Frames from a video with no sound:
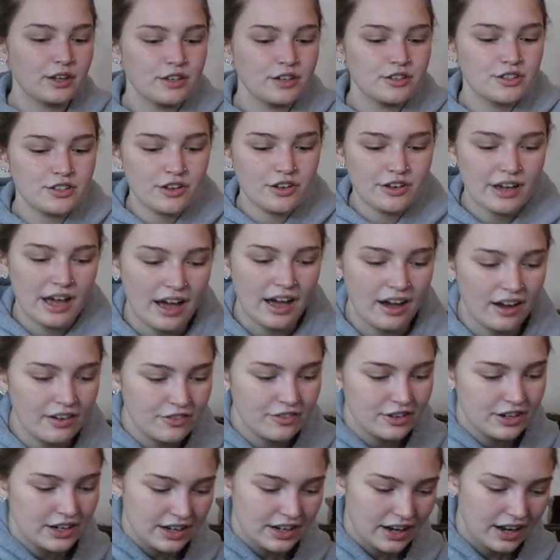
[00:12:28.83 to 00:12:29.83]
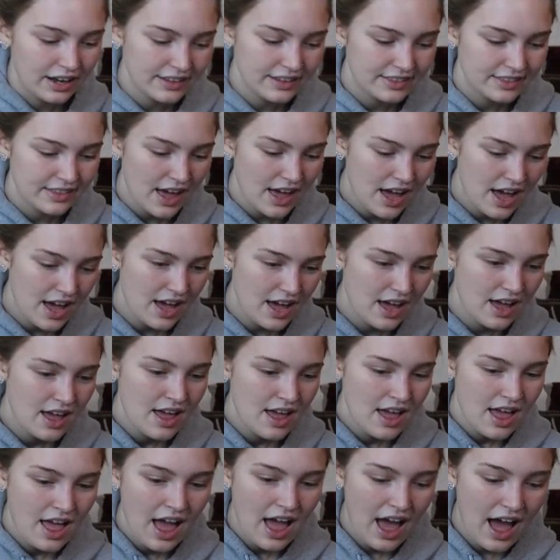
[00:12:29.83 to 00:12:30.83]
So yeah, I really like that.
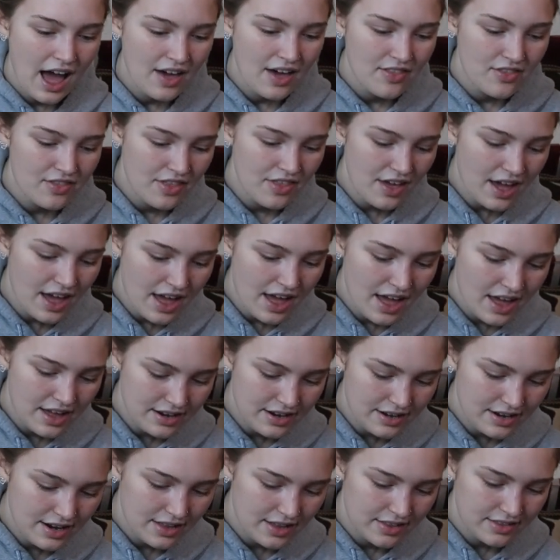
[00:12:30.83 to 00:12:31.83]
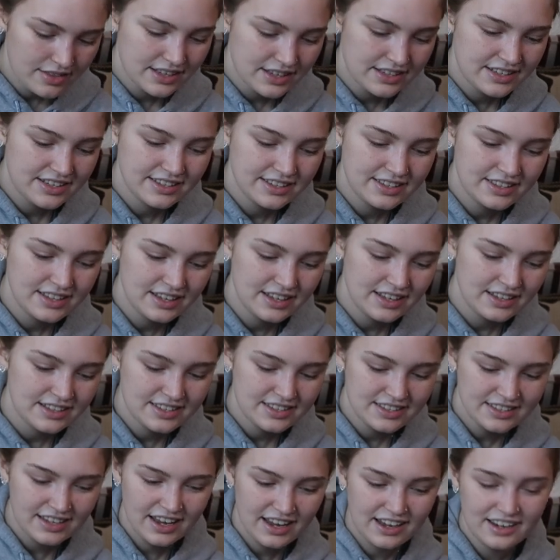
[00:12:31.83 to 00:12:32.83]
And then this is the
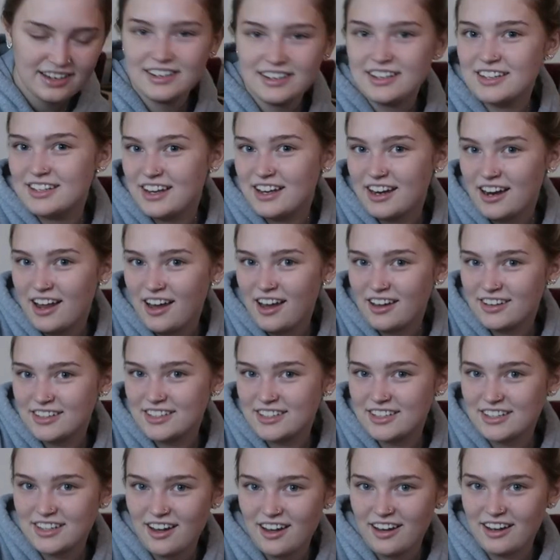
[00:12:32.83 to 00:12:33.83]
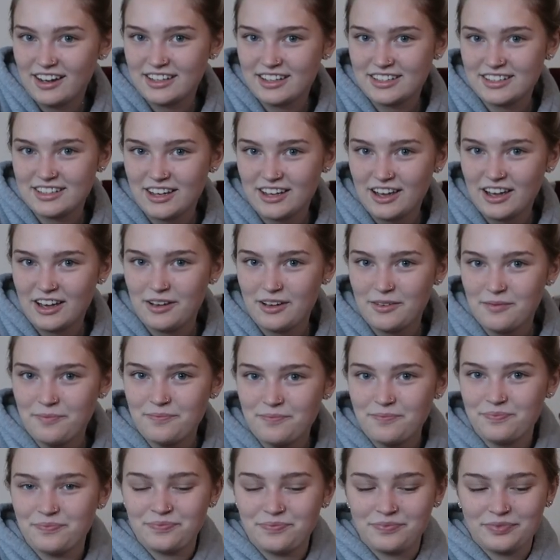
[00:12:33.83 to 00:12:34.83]
second to last item.
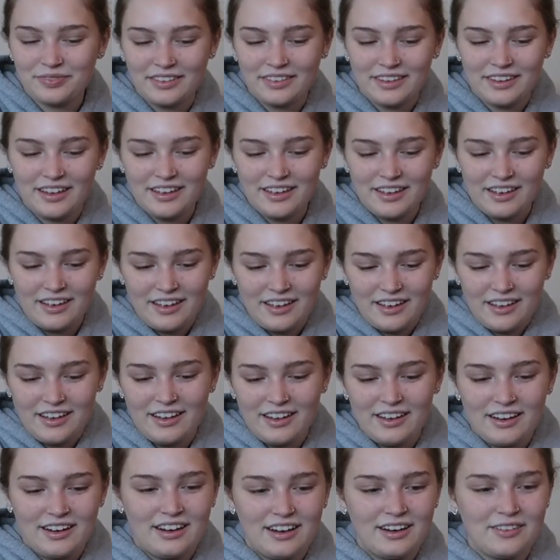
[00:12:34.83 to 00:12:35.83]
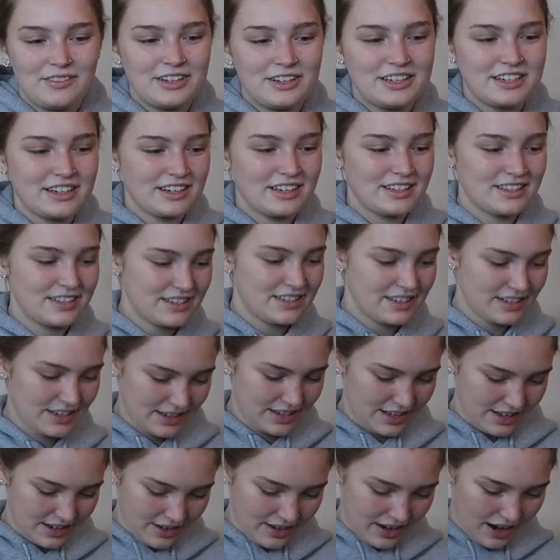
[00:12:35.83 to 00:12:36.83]
Let me just
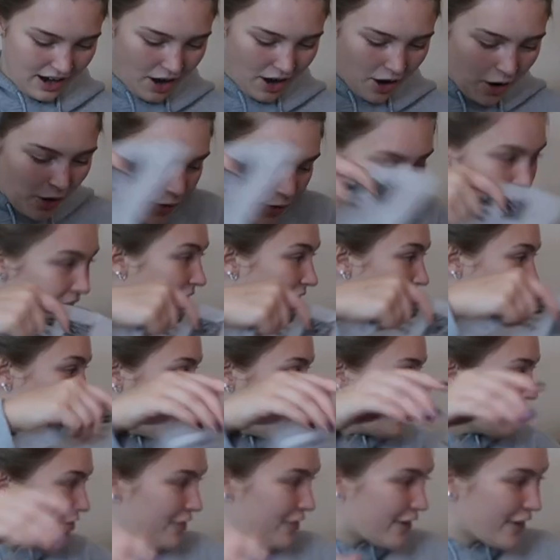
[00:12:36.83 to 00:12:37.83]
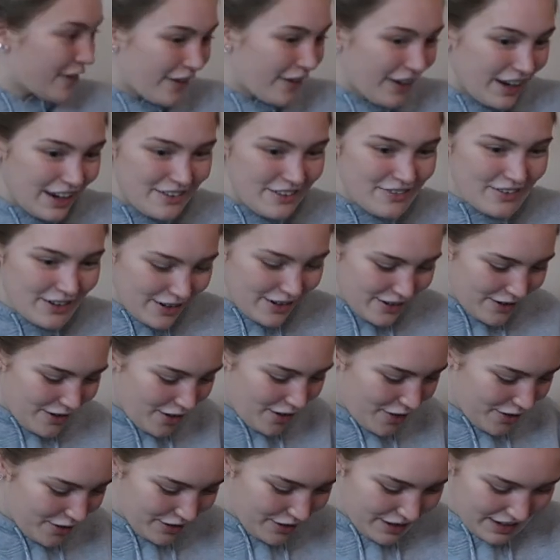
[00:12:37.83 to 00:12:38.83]
get it. Oh yeah, I forgot I even
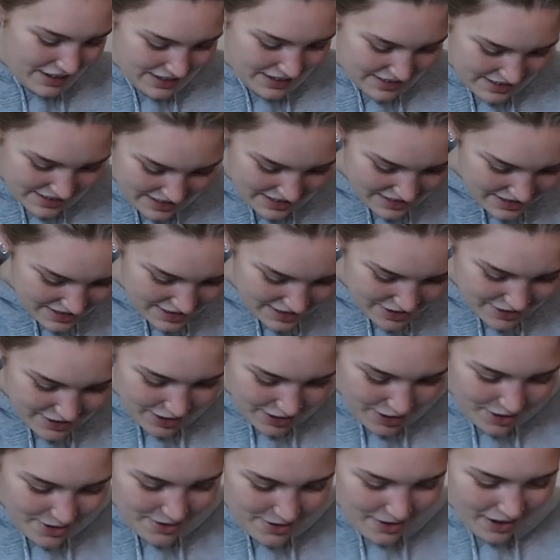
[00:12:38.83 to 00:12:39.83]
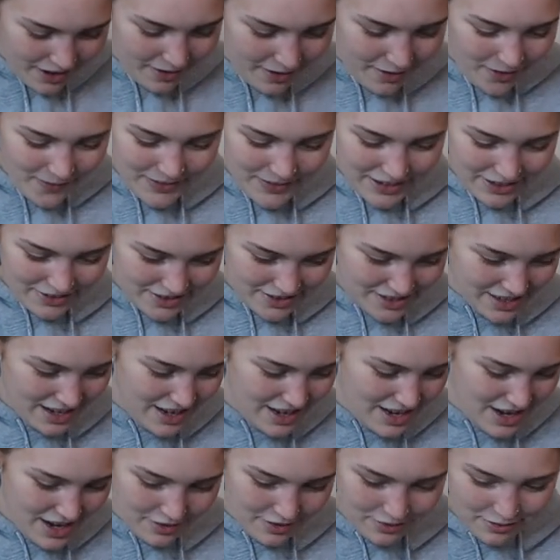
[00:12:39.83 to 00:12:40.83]
got these. That's so, oh my gosh,
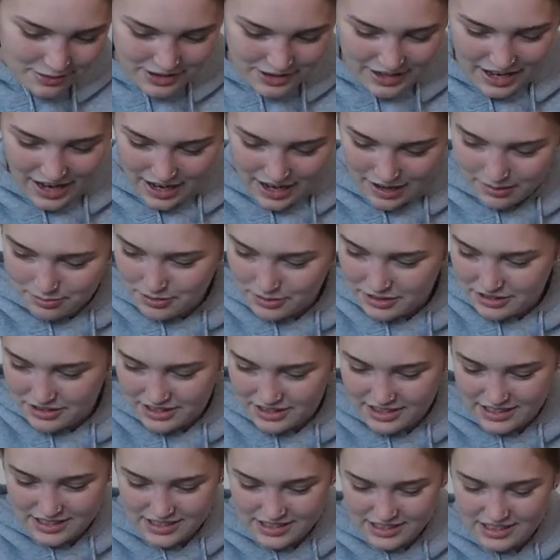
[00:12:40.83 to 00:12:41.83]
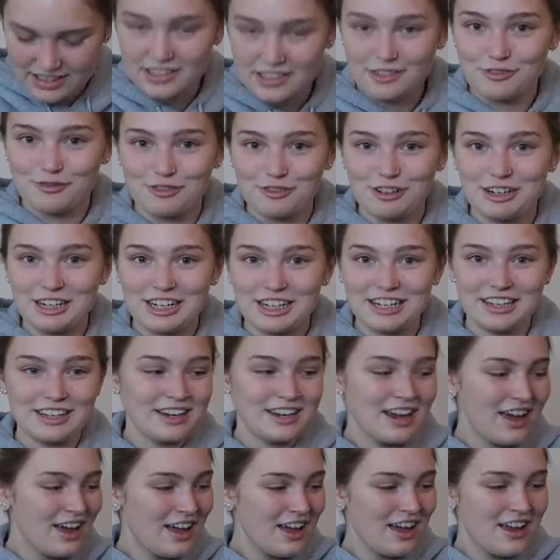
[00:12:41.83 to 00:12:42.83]
I love when that happens because this is a really
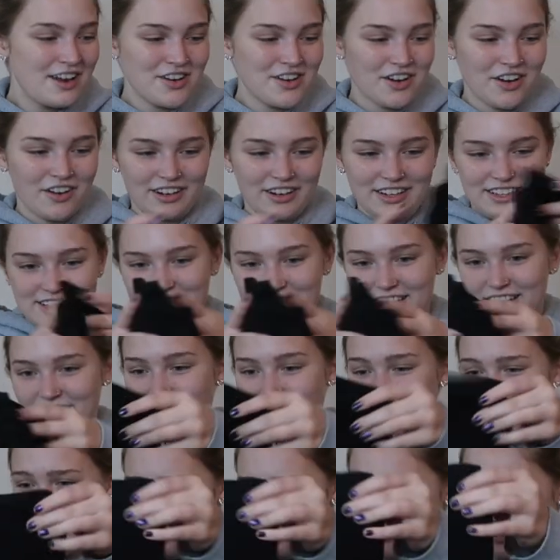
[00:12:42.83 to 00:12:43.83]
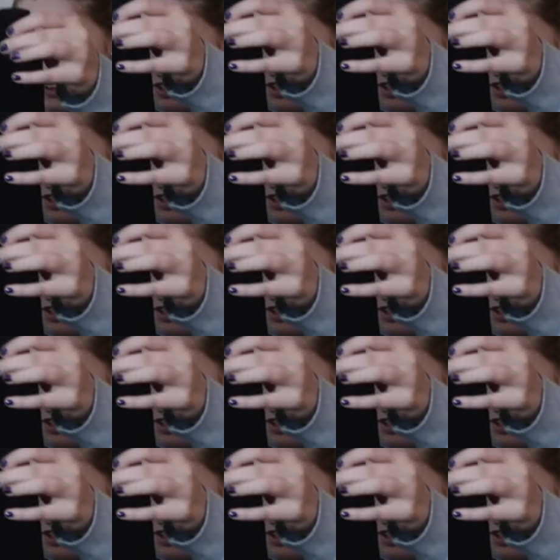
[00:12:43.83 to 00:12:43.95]
nice thing that I have